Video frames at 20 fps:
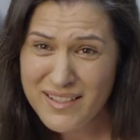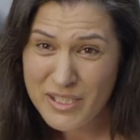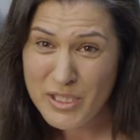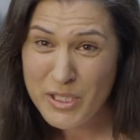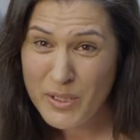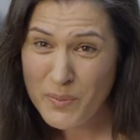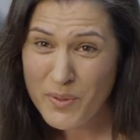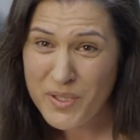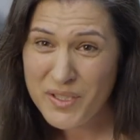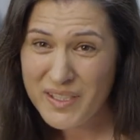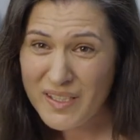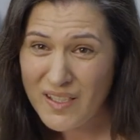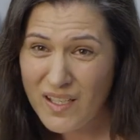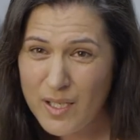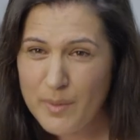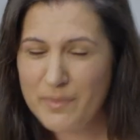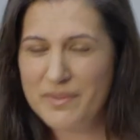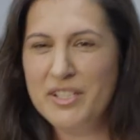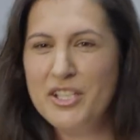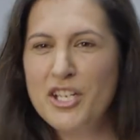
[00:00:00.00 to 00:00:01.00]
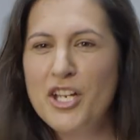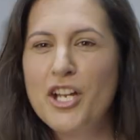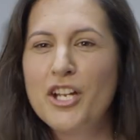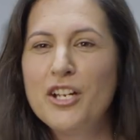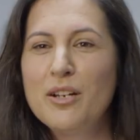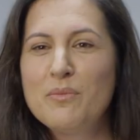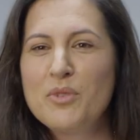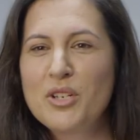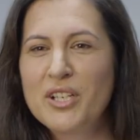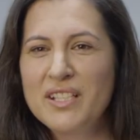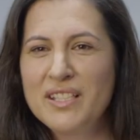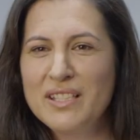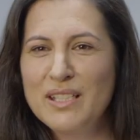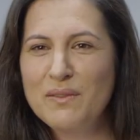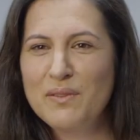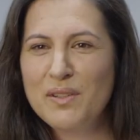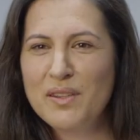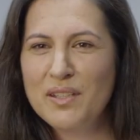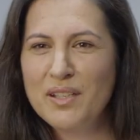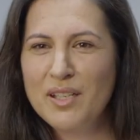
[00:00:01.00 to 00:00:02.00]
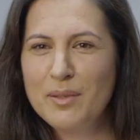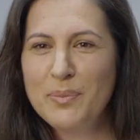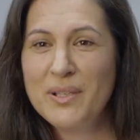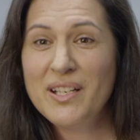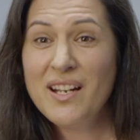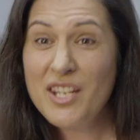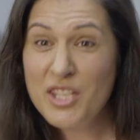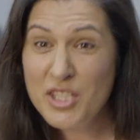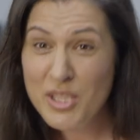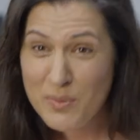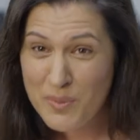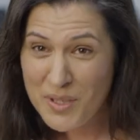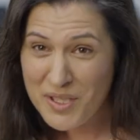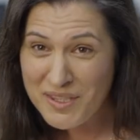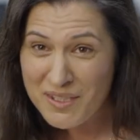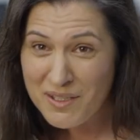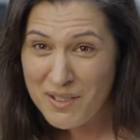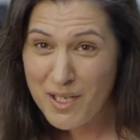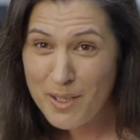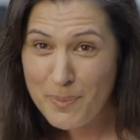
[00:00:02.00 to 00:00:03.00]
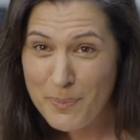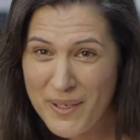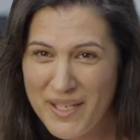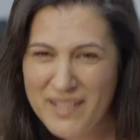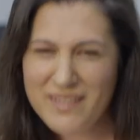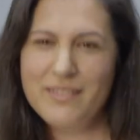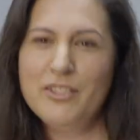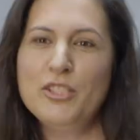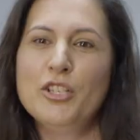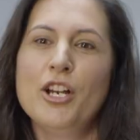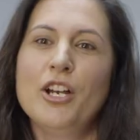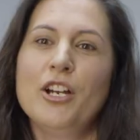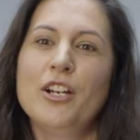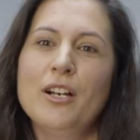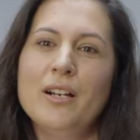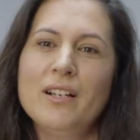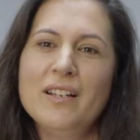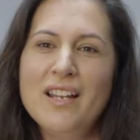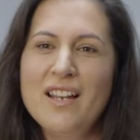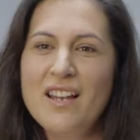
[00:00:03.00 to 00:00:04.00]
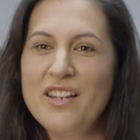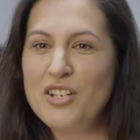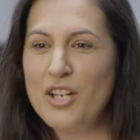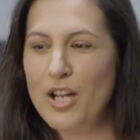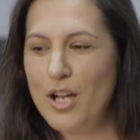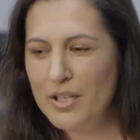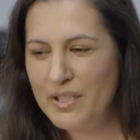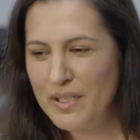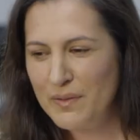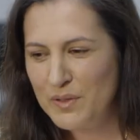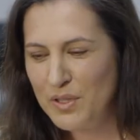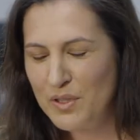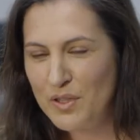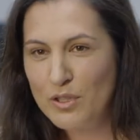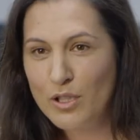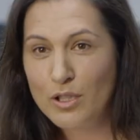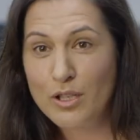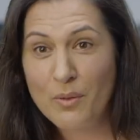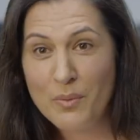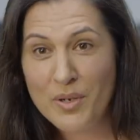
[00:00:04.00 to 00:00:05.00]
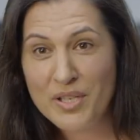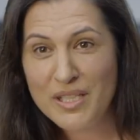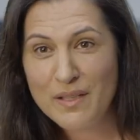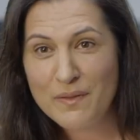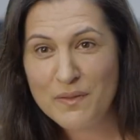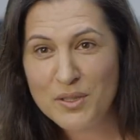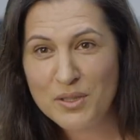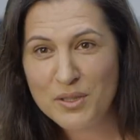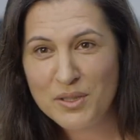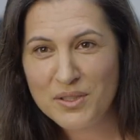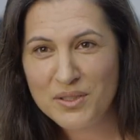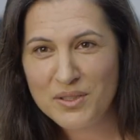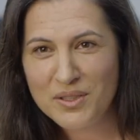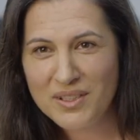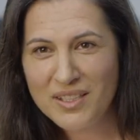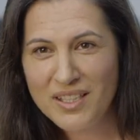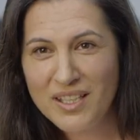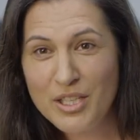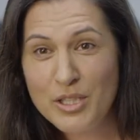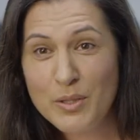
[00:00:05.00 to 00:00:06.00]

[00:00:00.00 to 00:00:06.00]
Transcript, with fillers: You want the iPad? No, I'm not going to give you the iPad. You want the iPad? No, I, no, I'll give it to the dog. I won't give it to you.